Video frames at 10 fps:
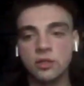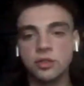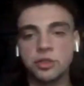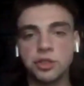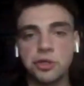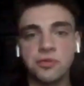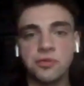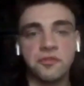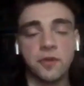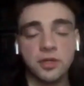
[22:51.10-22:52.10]

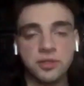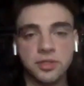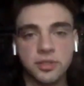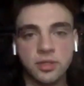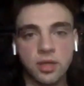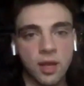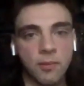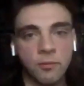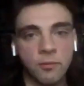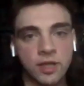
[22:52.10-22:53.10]
June 1st,
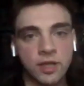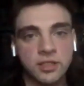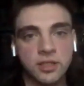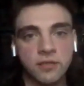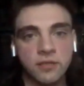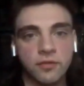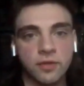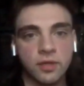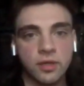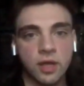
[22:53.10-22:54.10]
I'm wrestling
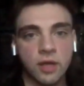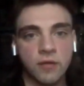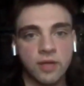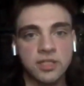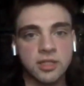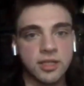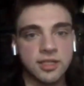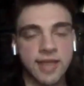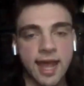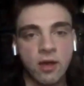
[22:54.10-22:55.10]
for Wrestling Is
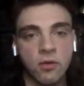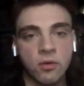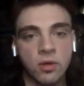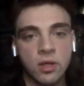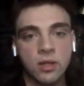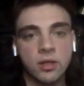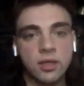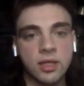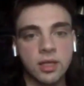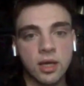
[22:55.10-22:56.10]
Now,
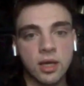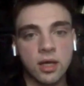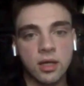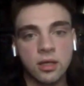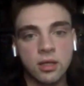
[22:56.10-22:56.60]
the